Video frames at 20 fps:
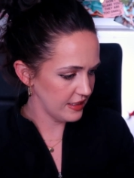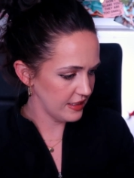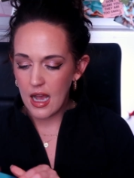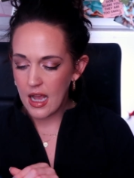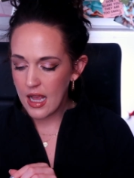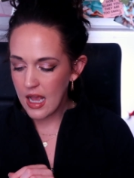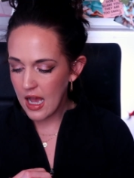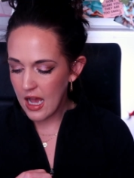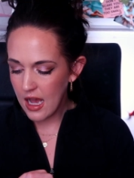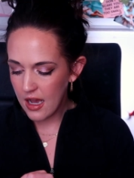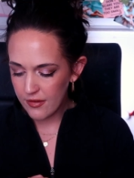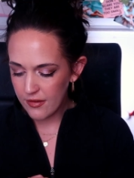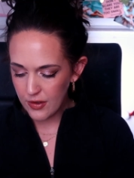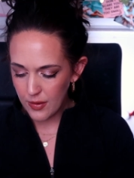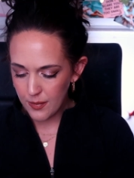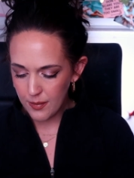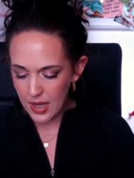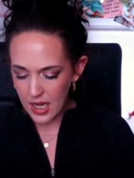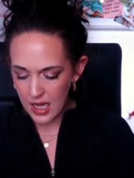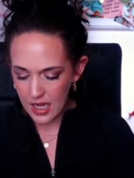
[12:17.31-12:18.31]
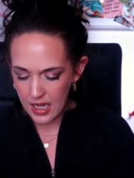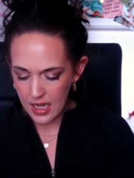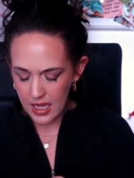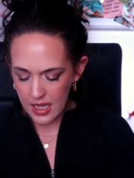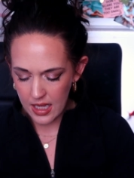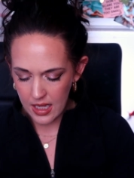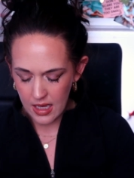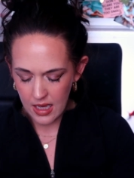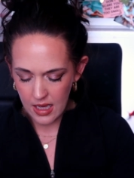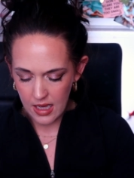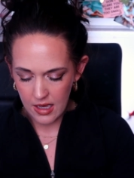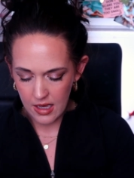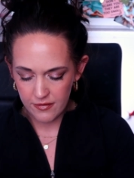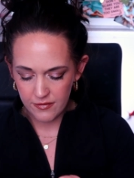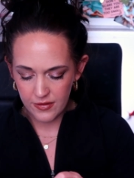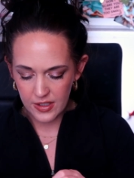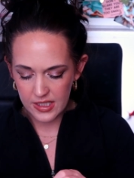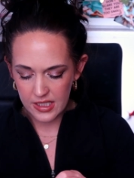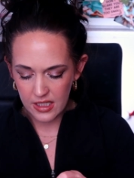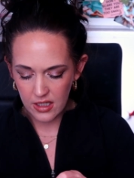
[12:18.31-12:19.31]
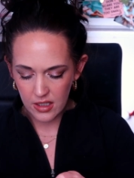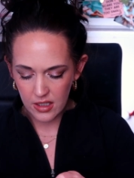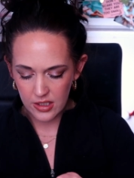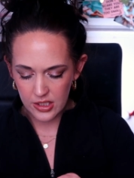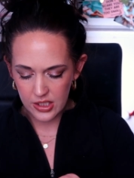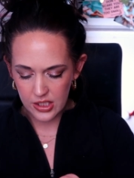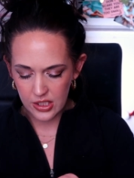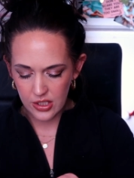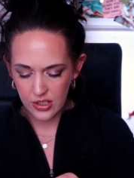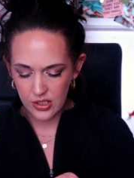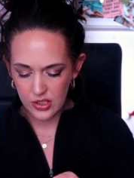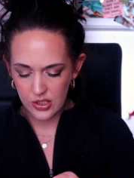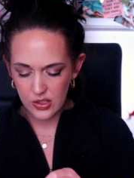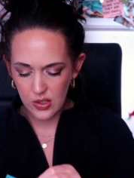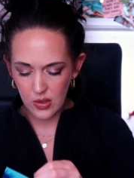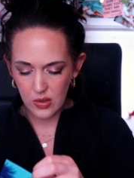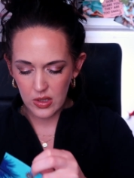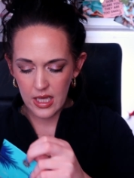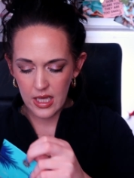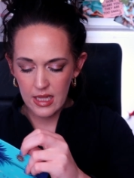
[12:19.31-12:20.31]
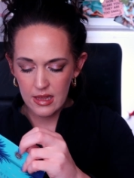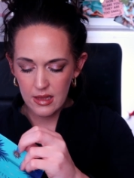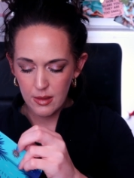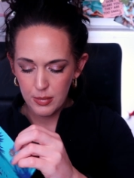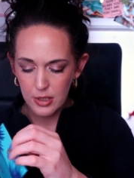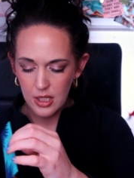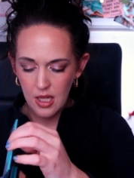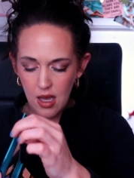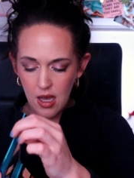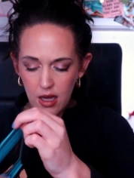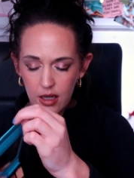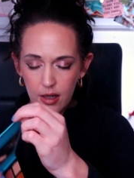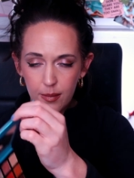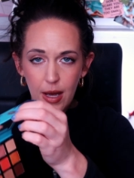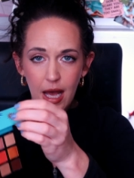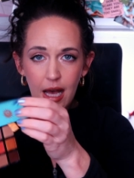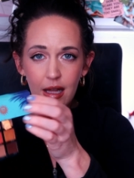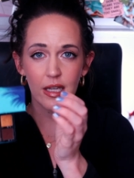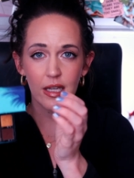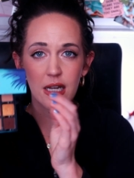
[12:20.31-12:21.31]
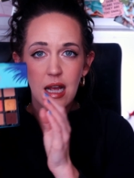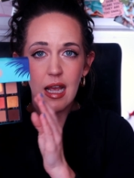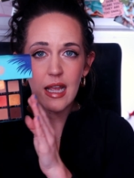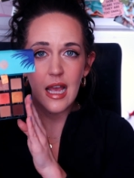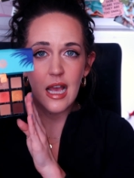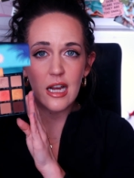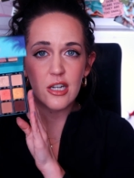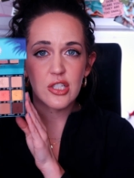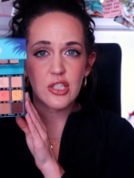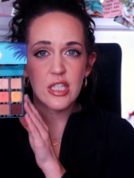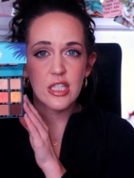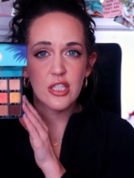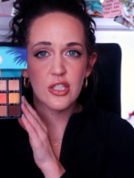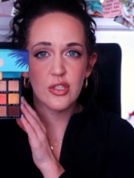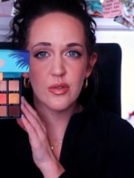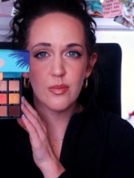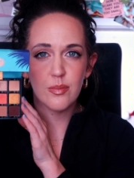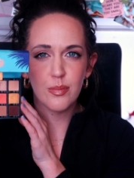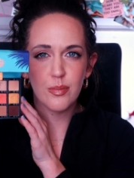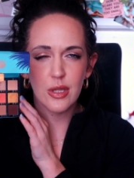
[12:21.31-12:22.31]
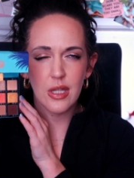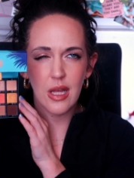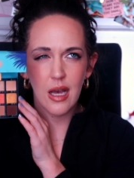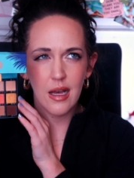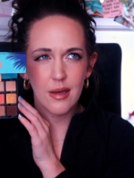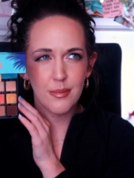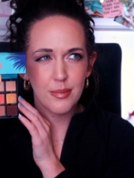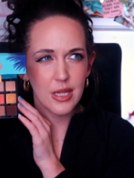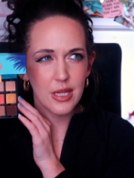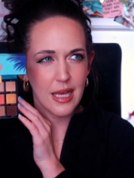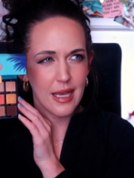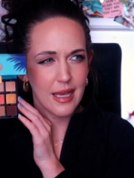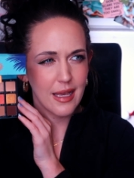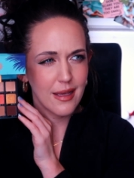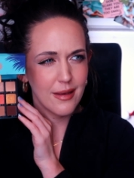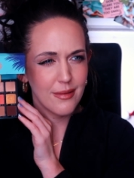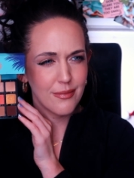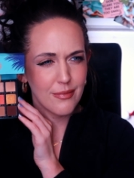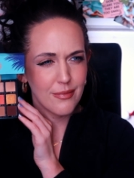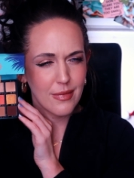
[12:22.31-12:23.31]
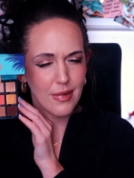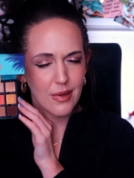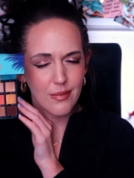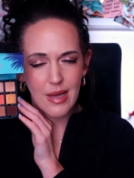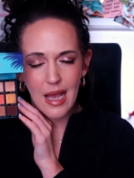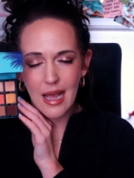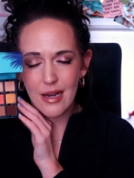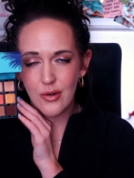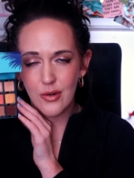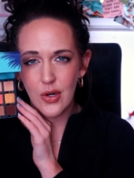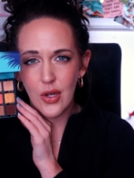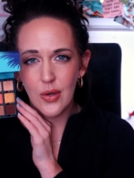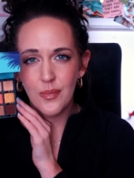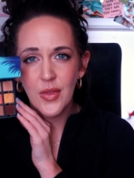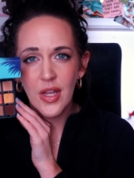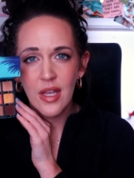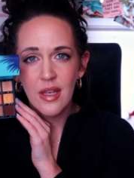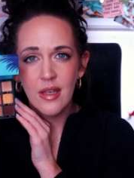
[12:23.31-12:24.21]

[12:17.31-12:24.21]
I have my uh, Viseart Soleil La Plague palette. I actually, pl plague, well, I don't know.